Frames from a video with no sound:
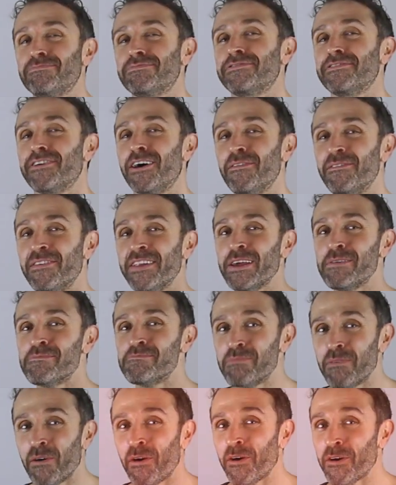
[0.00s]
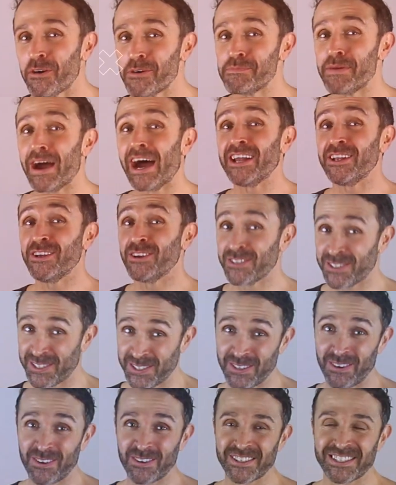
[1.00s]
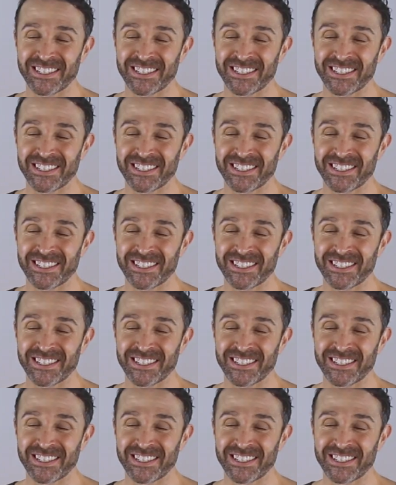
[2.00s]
probably more about your song